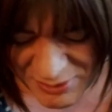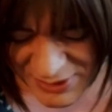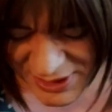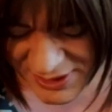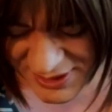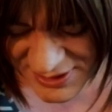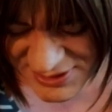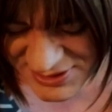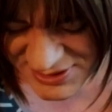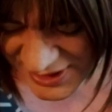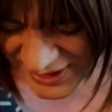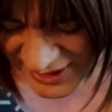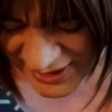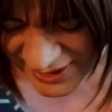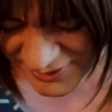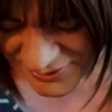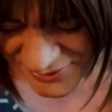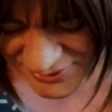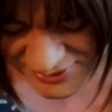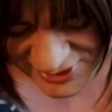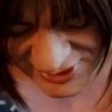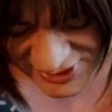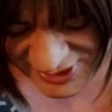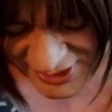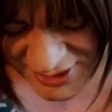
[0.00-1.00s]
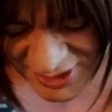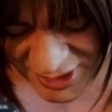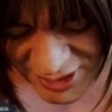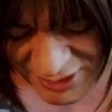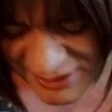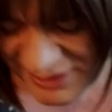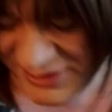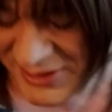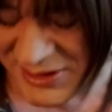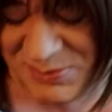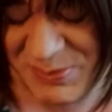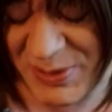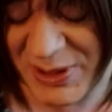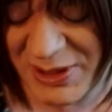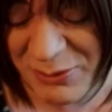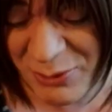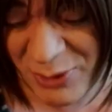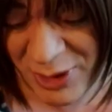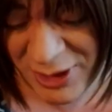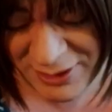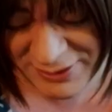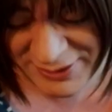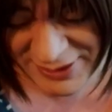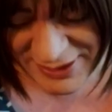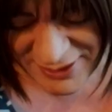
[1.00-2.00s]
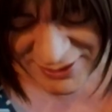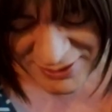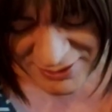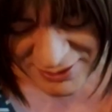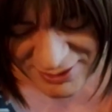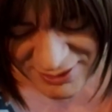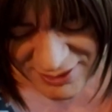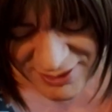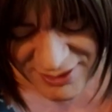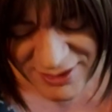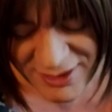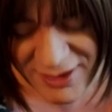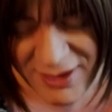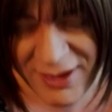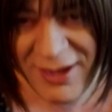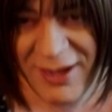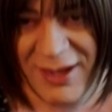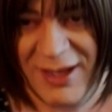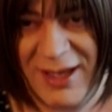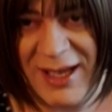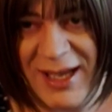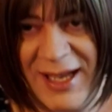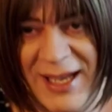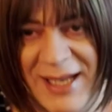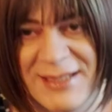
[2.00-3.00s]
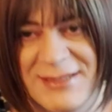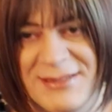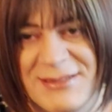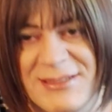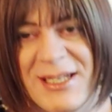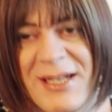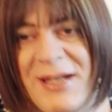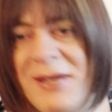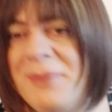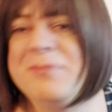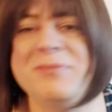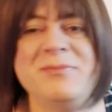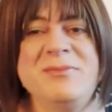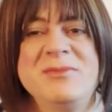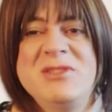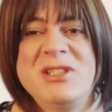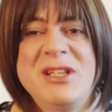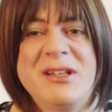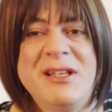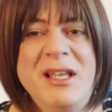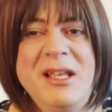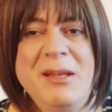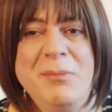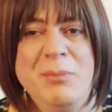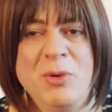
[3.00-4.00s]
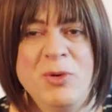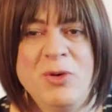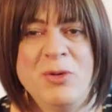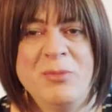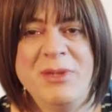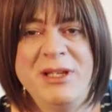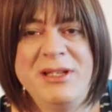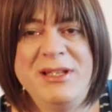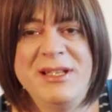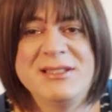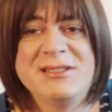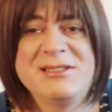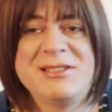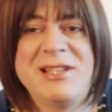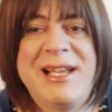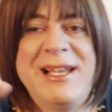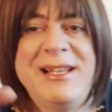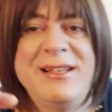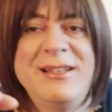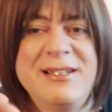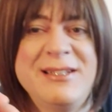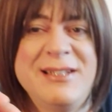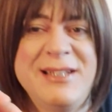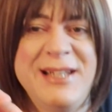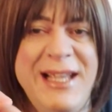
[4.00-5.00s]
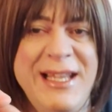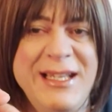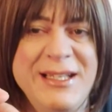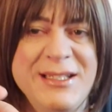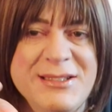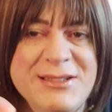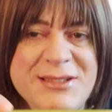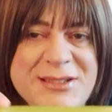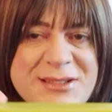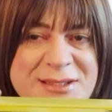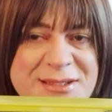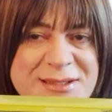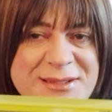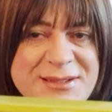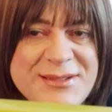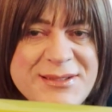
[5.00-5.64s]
me this gift, and it's been a while now. And so he bought me this Leyland Lynx.